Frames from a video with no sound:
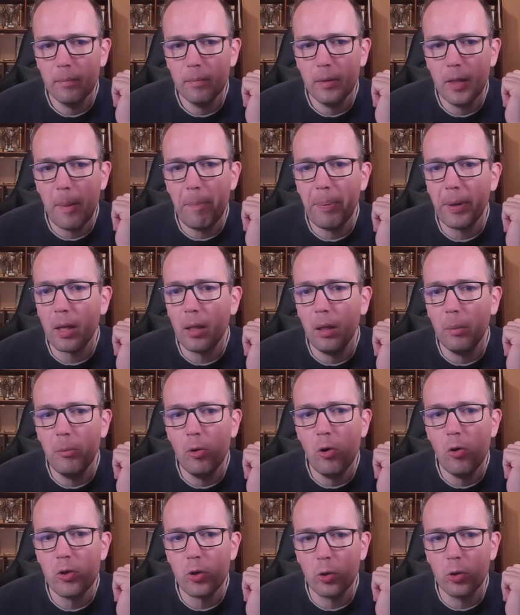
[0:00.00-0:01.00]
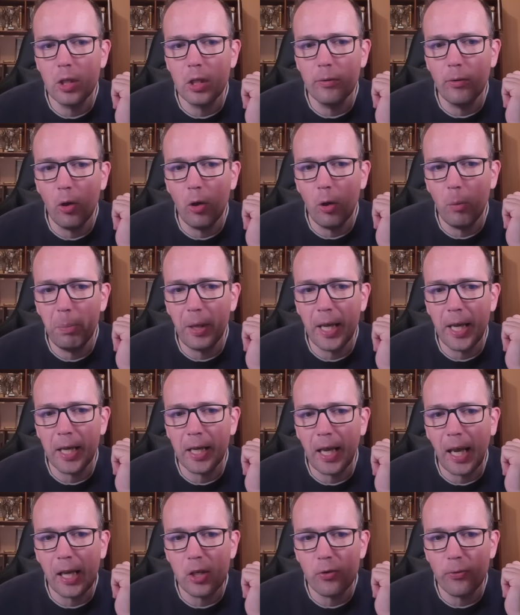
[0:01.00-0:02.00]
Typical moves could involve playing
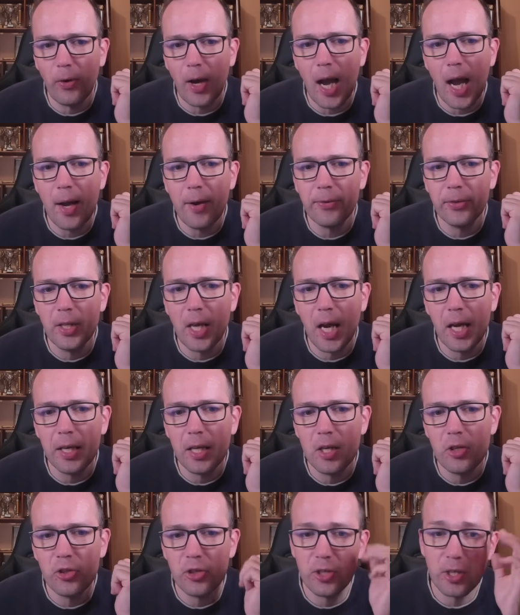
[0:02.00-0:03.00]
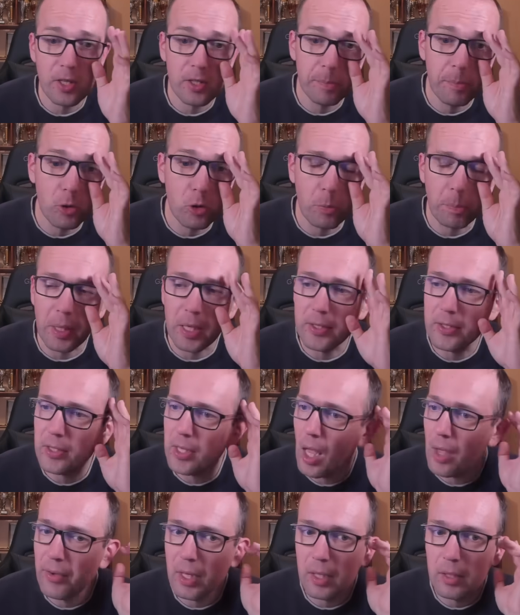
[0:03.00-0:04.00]
h5, knight h6, bishop
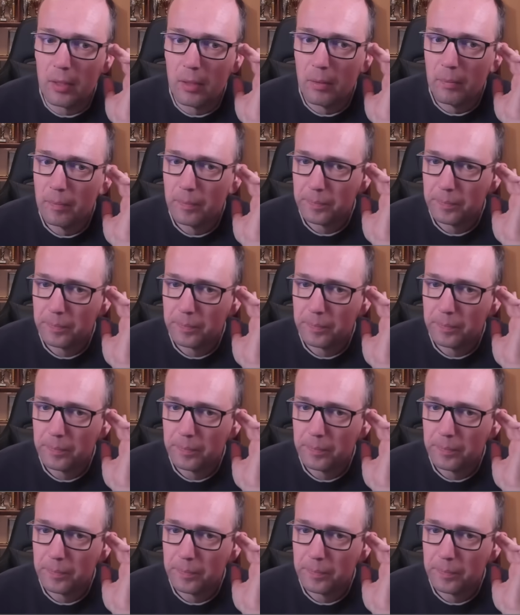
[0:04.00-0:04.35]
e7,